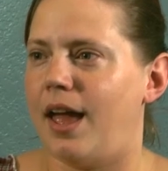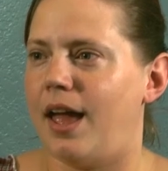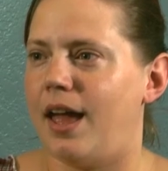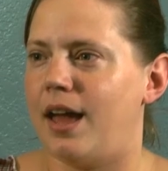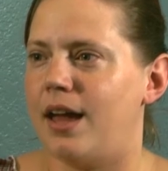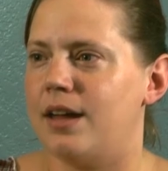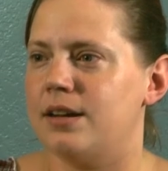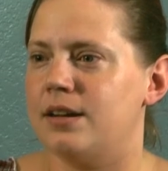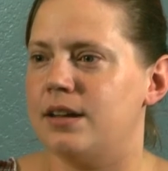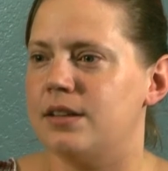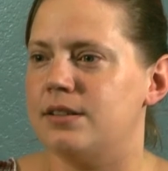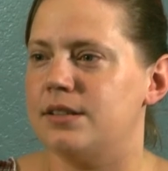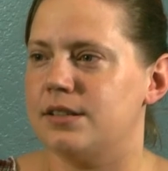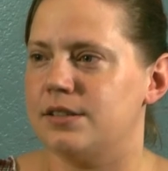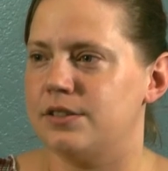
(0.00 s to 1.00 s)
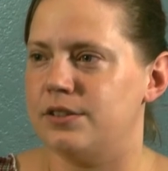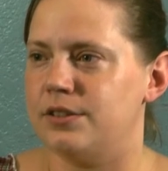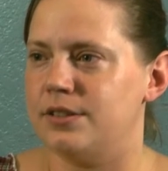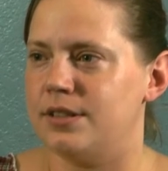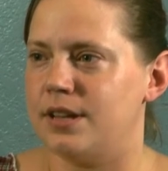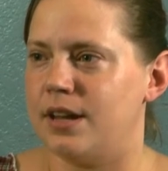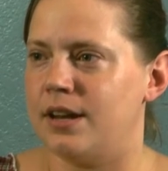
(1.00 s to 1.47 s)
and a
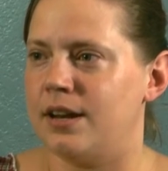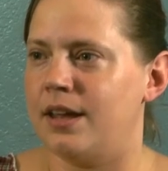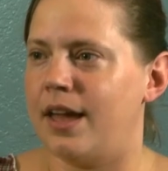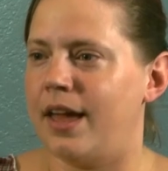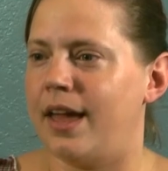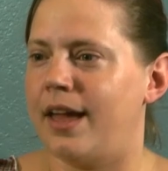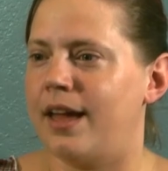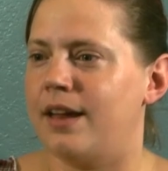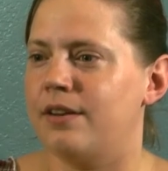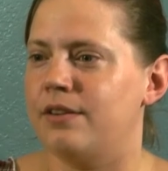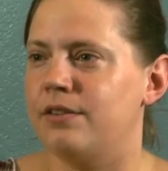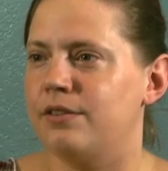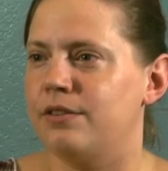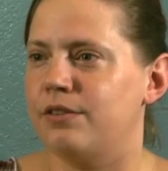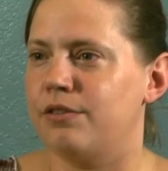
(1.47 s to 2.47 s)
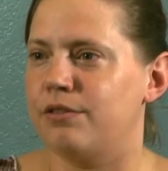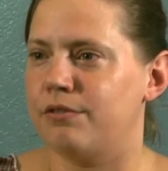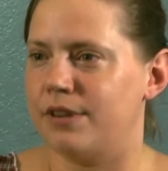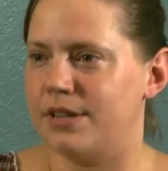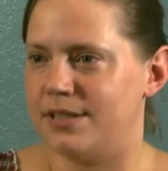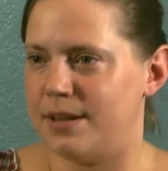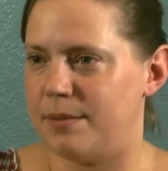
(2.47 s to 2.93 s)
6-year-old son and
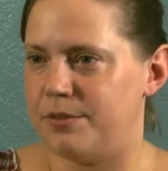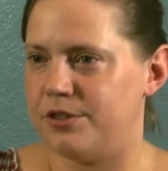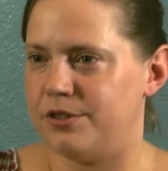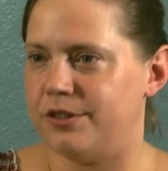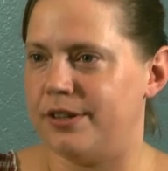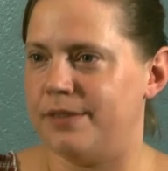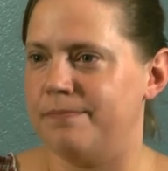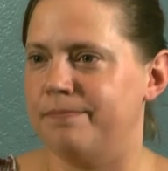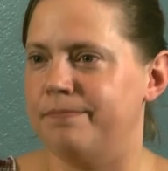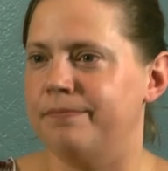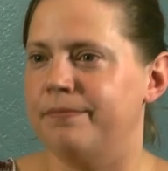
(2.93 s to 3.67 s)
3 stepchildren.